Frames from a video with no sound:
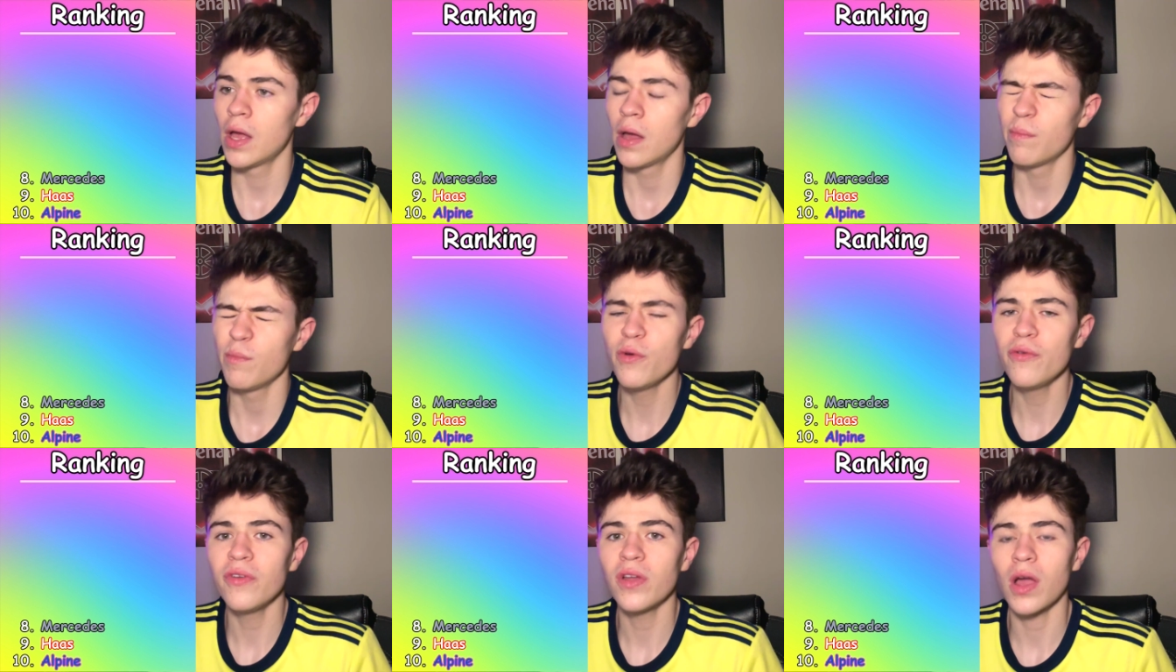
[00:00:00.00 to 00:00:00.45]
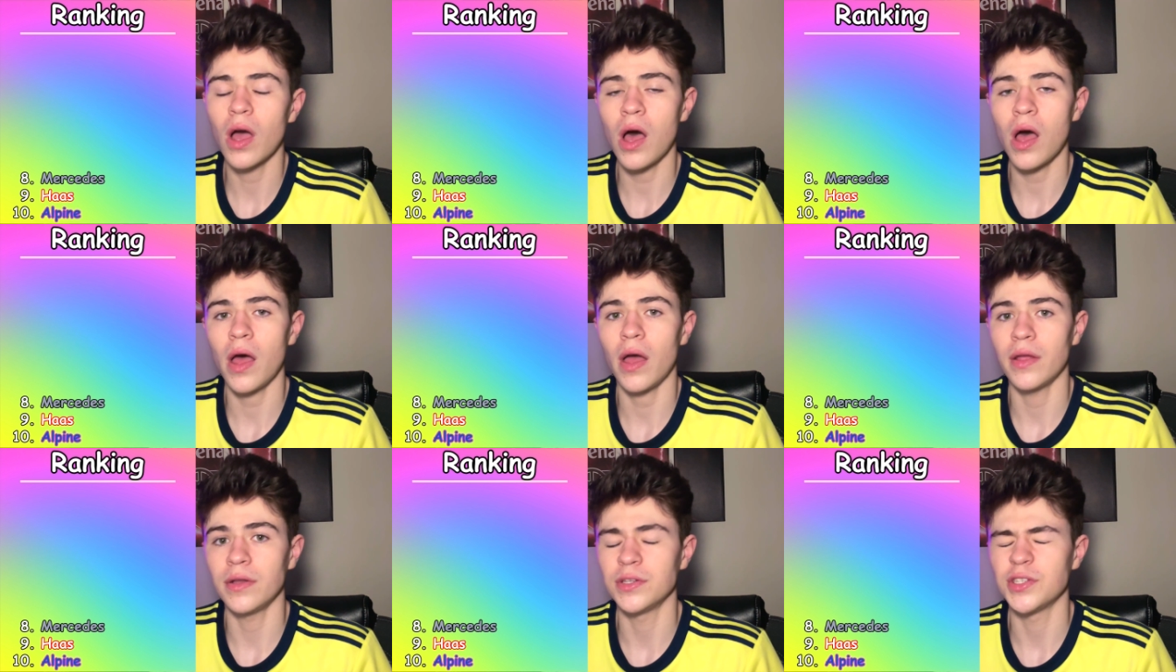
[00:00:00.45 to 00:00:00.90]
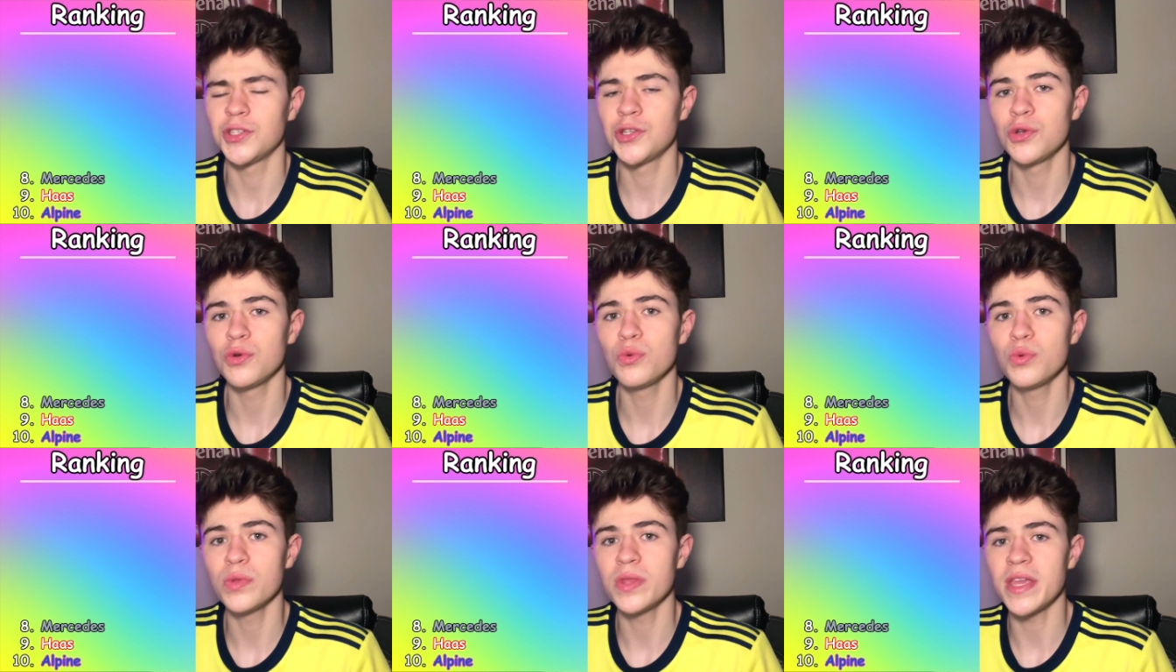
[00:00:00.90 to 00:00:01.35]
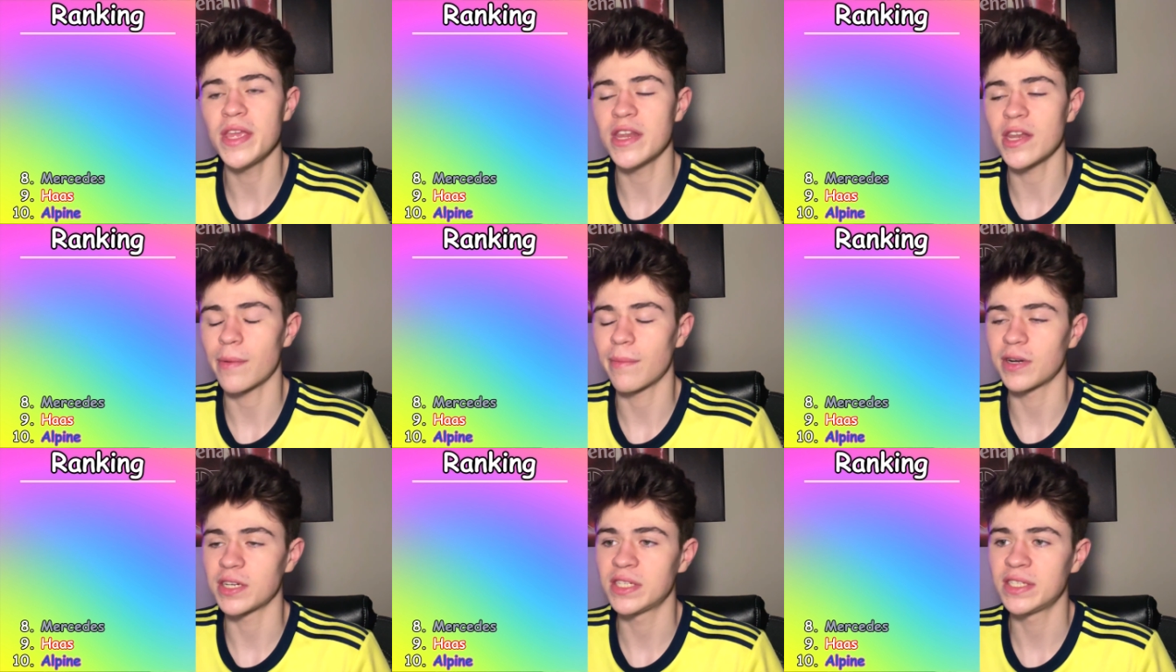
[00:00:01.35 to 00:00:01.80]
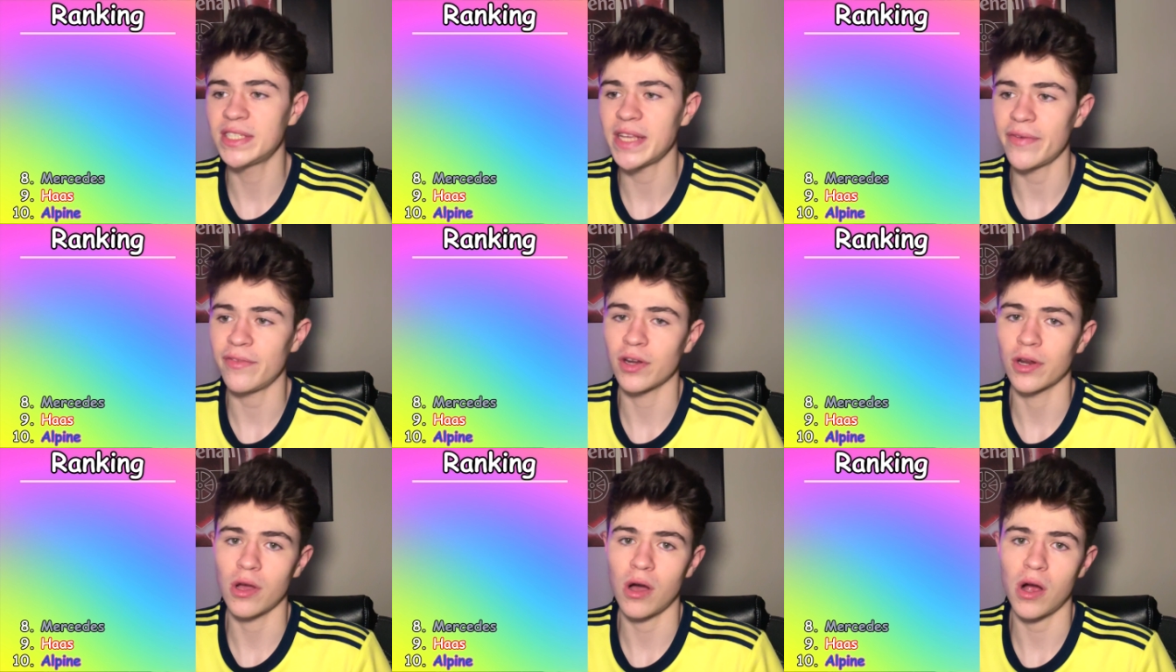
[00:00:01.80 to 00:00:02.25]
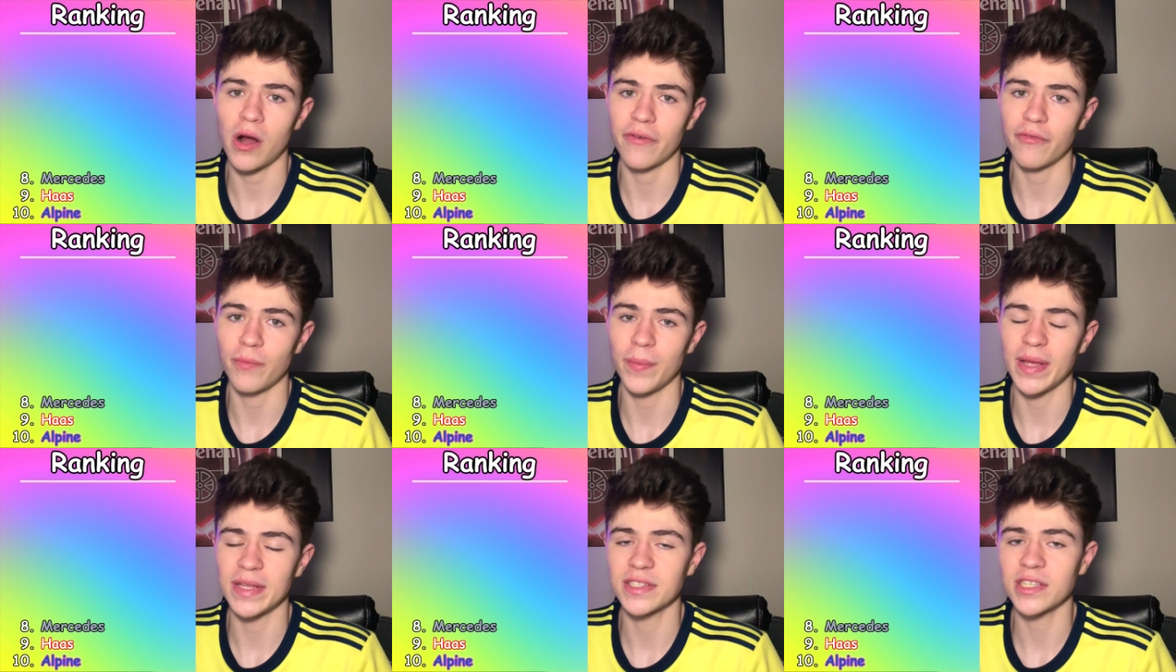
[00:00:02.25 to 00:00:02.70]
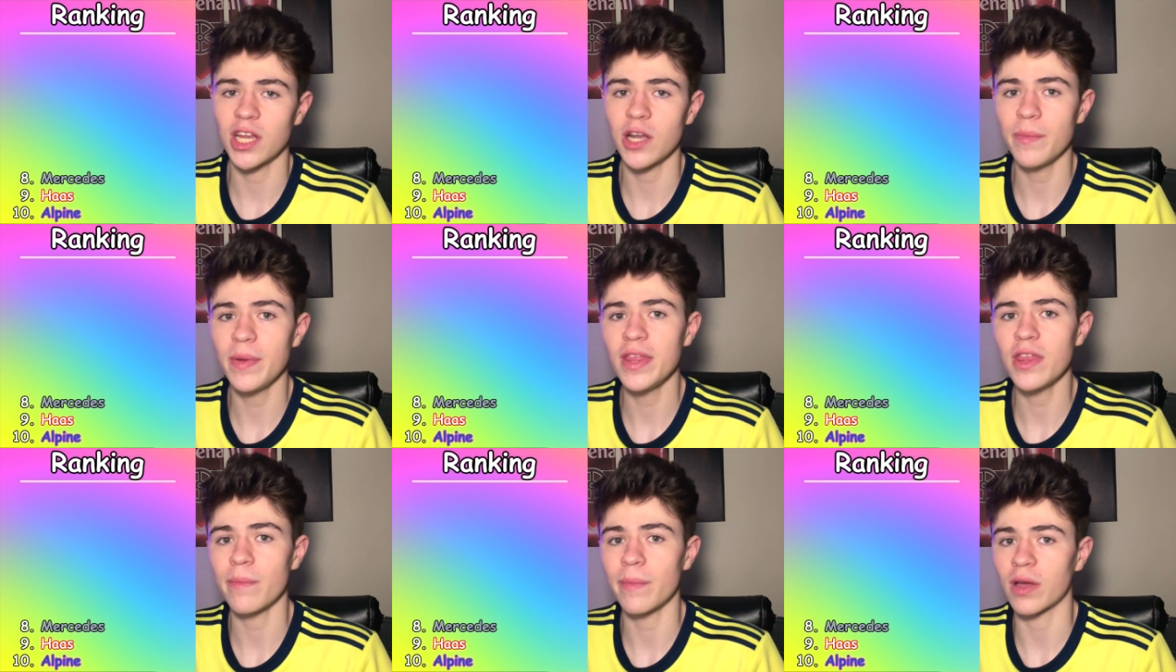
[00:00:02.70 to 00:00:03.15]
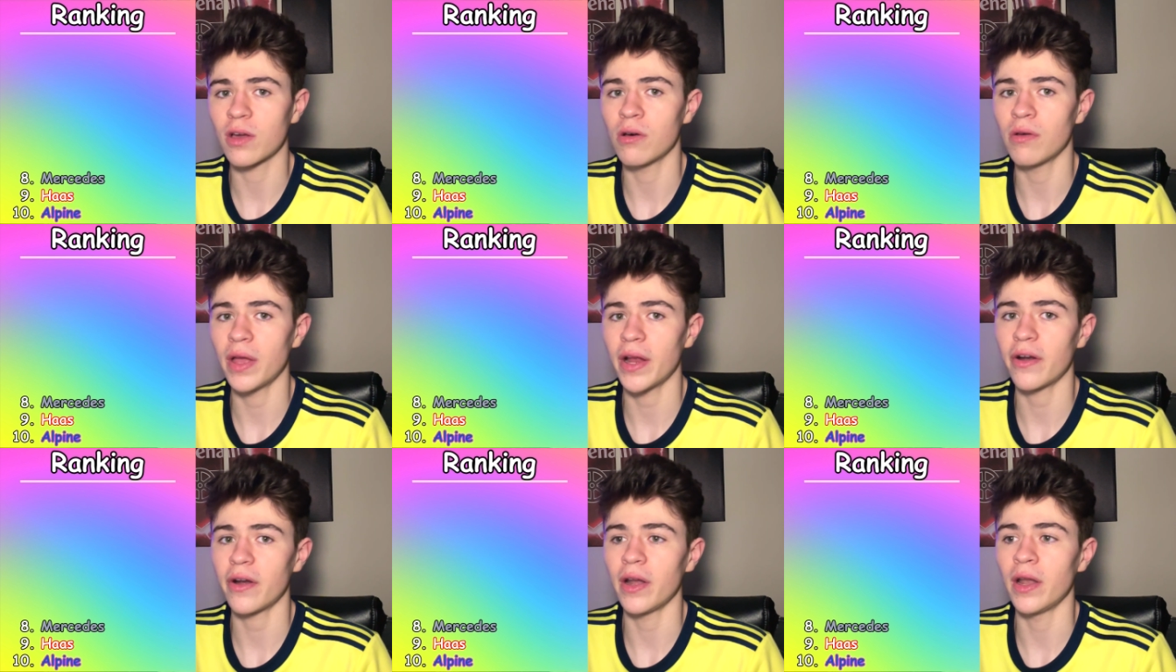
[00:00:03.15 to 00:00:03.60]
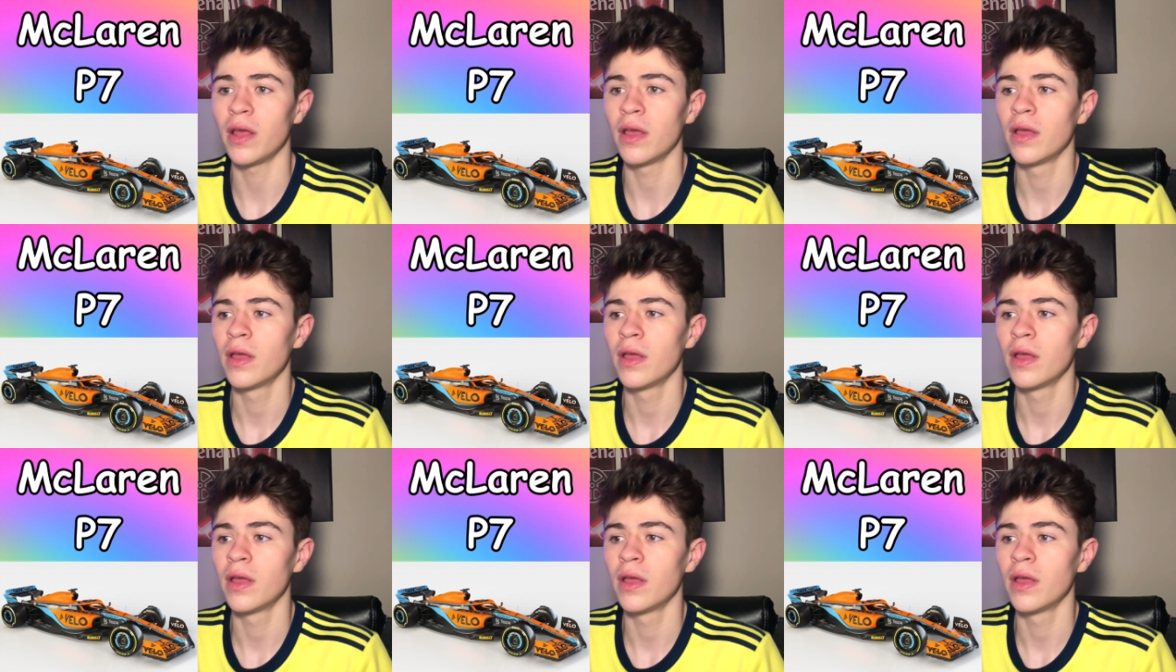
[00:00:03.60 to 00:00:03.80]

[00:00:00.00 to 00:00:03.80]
Moving on to the number 7 car for me, it's going to be the McLaren.